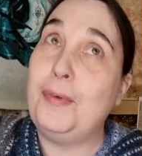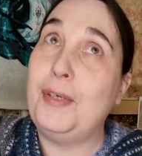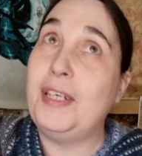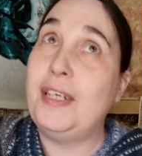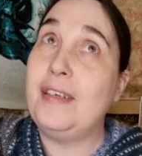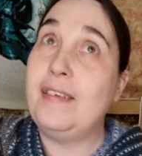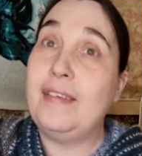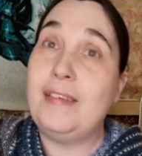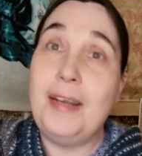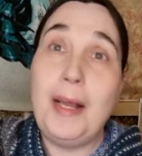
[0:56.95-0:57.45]

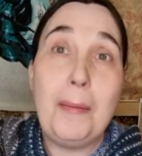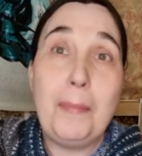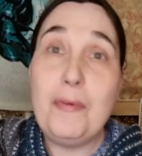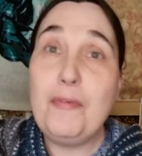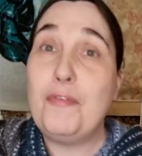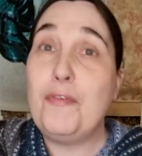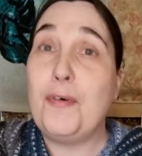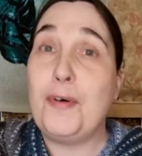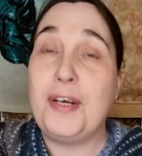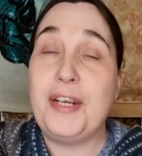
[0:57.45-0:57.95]
which is number
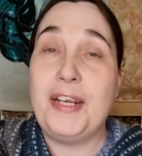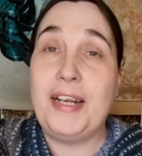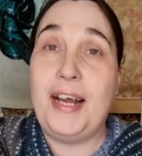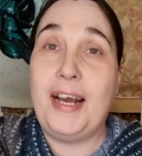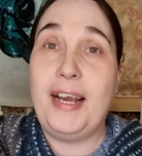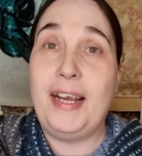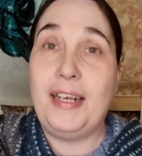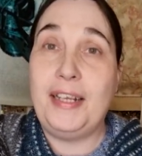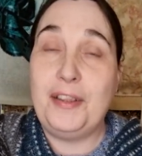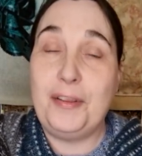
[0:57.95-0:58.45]

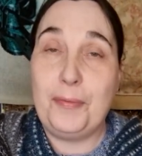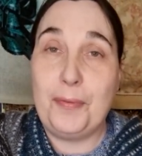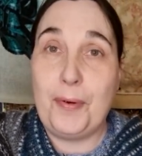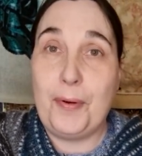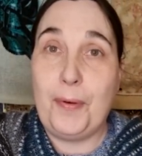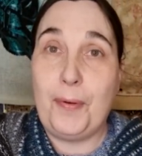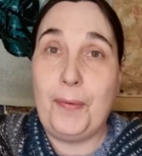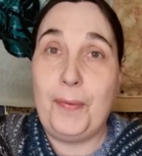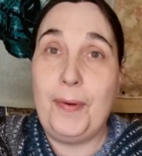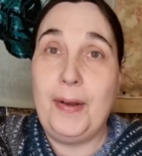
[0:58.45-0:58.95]
49 in the
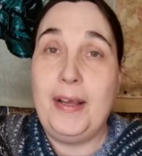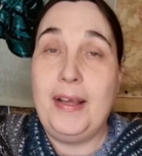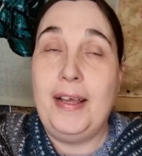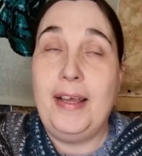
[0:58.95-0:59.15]
row.